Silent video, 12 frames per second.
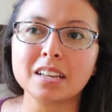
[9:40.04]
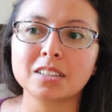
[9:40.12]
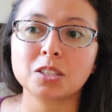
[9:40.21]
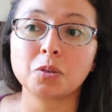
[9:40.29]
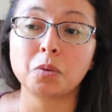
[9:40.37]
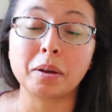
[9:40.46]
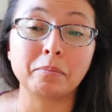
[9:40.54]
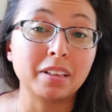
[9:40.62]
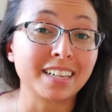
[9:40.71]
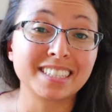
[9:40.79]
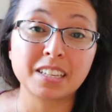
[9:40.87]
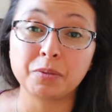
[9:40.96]
So
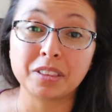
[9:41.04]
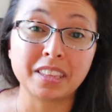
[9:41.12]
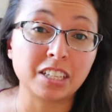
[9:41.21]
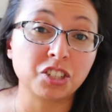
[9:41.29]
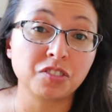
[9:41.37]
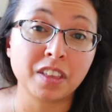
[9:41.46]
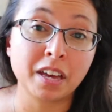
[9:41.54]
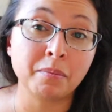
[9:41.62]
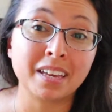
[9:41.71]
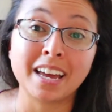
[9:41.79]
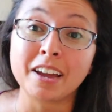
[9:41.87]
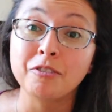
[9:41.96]
I sit with each of them
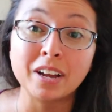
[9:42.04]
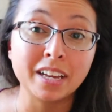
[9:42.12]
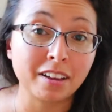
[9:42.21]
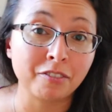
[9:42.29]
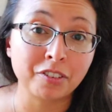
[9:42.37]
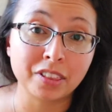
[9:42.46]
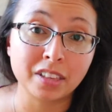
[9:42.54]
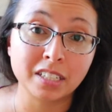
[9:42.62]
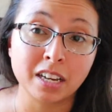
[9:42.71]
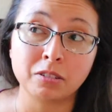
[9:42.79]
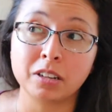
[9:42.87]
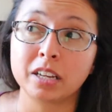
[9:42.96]
and I write everything
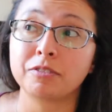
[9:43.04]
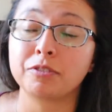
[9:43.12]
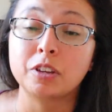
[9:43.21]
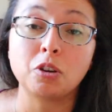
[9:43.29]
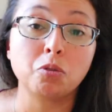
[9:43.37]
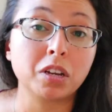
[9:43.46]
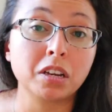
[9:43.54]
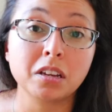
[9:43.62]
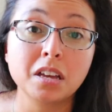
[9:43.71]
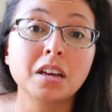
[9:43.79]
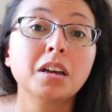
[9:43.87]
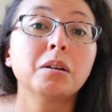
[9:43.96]
down. Like Fiona
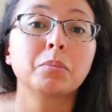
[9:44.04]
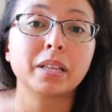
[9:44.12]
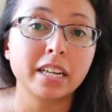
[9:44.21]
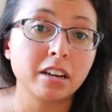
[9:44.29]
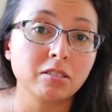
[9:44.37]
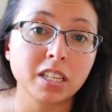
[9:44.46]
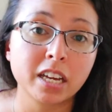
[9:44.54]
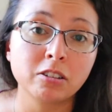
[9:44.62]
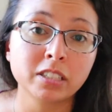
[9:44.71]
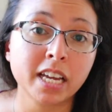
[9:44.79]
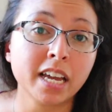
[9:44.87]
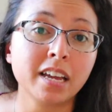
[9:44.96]
played outside
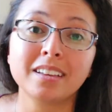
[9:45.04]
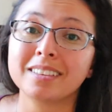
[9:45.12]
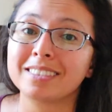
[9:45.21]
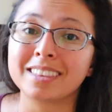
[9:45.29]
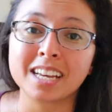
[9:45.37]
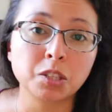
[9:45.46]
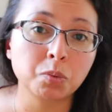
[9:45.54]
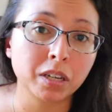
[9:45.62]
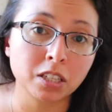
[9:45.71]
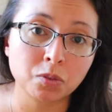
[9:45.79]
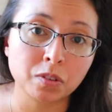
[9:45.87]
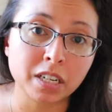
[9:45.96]
all day, that's what
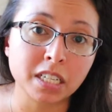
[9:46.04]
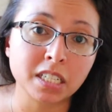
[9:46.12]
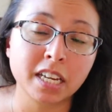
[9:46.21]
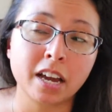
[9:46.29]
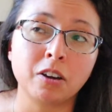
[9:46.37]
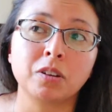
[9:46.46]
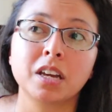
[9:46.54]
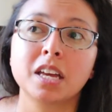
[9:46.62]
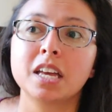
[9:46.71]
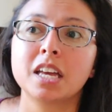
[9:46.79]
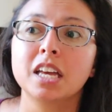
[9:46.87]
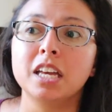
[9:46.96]
gets written down.
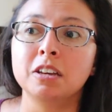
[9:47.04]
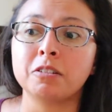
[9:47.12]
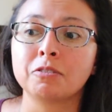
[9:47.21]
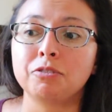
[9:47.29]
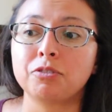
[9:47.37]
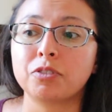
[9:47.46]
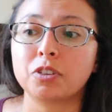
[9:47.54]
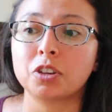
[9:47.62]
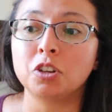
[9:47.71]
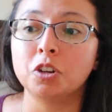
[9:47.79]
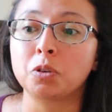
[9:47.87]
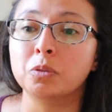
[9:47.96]
If,
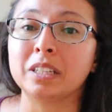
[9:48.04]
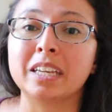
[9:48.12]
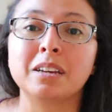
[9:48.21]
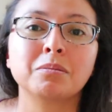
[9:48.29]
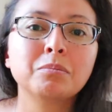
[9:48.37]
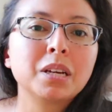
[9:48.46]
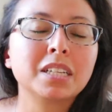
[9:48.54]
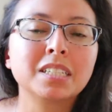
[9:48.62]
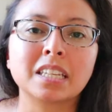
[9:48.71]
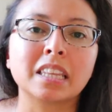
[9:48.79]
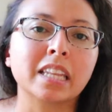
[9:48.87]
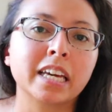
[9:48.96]
Liam
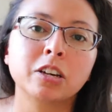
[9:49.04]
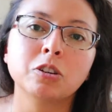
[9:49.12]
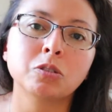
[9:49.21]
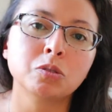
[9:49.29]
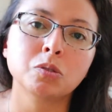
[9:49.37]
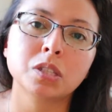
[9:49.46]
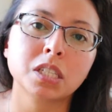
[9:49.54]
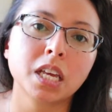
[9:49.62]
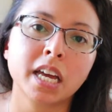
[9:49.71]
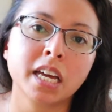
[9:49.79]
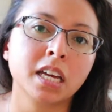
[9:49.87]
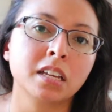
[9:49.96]
did Legos
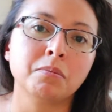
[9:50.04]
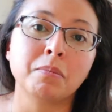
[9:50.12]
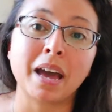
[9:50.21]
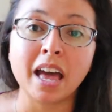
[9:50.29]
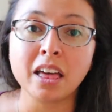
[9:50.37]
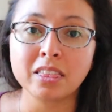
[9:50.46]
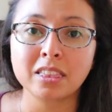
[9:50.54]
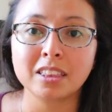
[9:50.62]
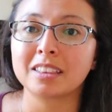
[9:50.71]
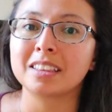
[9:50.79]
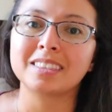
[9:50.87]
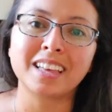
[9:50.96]
and math,
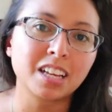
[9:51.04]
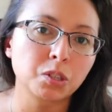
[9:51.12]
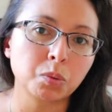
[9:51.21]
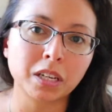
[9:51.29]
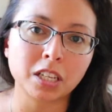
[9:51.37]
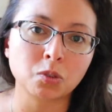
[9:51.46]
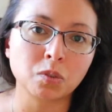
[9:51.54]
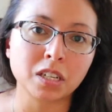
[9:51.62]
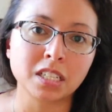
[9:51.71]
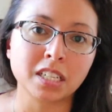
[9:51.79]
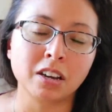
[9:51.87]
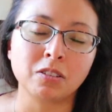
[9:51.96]
then that's what gets
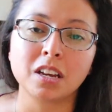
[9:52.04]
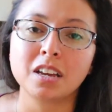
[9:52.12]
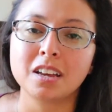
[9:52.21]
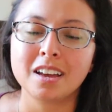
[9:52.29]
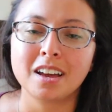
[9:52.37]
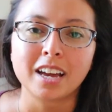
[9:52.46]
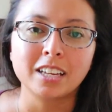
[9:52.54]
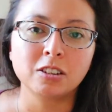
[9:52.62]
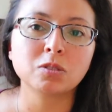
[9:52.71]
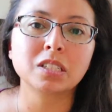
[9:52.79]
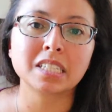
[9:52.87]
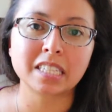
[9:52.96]
written down. I
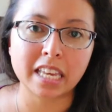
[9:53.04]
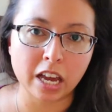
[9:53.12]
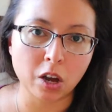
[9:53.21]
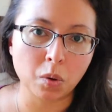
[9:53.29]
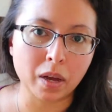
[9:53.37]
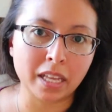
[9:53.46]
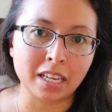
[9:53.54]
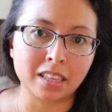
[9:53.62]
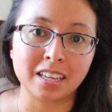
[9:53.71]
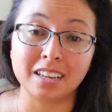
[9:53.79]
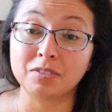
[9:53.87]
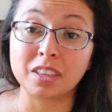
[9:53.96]
don't discount
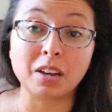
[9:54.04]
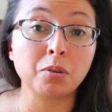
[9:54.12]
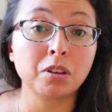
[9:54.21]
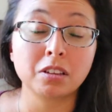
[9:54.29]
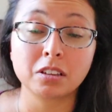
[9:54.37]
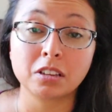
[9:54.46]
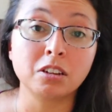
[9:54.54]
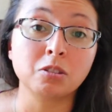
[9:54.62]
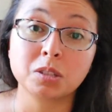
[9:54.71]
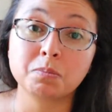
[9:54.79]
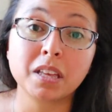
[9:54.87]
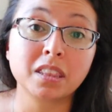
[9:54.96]
anything. If they,
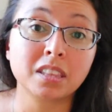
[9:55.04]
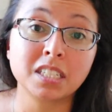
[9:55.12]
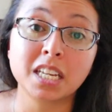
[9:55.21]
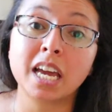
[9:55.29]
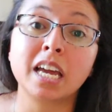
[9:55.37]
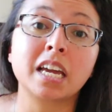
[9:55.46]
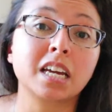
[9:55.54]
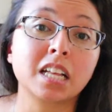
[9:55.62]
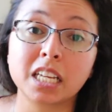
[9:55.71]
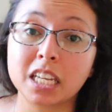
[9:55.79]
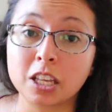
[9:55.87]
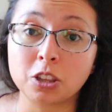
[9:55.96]
spent the day
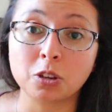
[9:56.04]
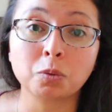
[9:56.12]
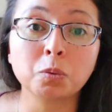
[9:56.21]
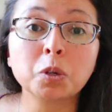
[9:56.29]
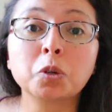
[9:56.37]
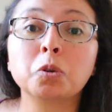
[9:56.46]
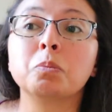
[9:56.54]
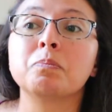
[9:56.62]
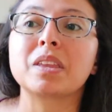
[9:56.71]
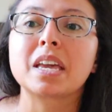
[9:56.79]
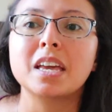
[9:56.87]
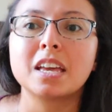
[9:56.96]
cleaning their room,
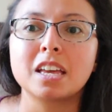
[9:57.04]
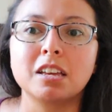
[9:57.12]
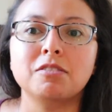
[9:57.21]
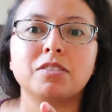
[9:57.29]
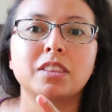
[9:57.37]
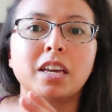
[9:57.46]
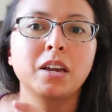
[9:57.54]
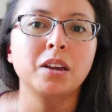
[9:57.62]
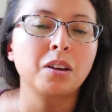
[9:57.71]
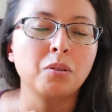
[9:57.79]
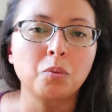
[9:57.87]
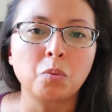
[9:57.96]
if
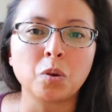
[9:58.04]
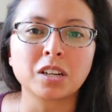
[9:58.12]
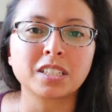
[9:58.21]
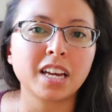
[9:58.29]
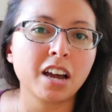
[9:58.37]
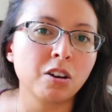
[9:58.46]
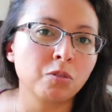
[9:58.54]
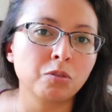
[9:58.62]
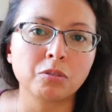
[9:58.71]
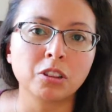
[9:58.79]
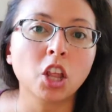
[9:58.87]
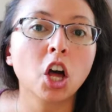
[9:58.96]
they worked out
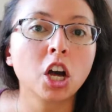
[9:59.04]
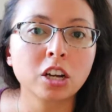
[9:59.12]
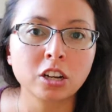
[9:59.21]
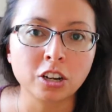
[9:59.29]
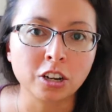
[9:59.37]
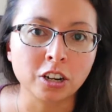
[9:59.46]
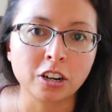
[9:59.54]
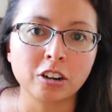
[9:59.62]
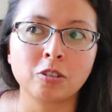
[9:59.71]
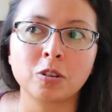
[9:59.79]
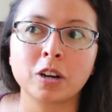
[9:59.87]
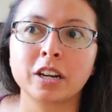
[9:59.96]
longer,
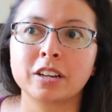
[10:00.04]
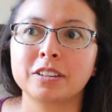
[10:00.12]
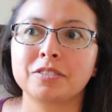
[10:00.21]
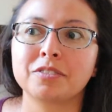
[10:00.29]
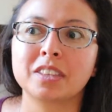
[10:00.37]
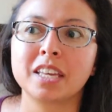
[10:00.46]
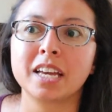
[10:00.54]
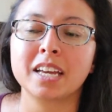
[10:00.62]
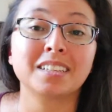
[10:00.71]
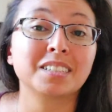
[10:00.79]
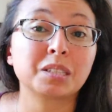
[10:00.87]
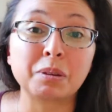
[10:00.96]
or if
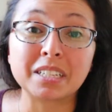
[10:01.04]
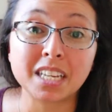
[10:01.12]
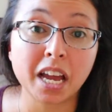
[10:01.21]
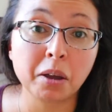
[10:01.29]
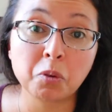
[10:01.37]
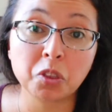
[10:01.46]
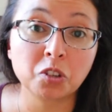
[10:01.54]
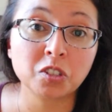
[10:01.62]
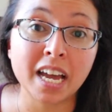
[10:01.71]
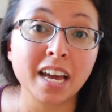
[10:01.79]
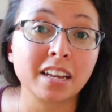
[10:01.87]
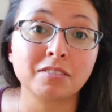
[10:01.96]
they spent time with their
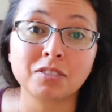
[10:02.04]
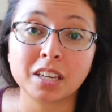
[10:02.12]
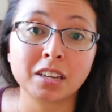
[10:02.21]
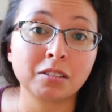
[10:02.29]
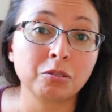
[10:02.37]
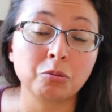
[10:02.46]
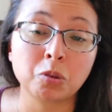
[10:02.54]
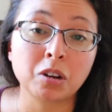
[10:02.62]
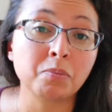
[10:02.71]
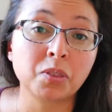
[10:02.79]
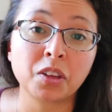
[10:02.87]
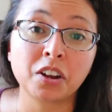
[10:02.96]
dad, if they were
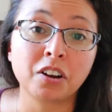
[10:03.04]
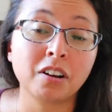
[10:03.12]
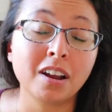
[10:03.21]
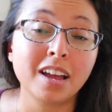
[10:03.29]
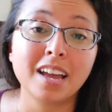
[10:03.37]
up there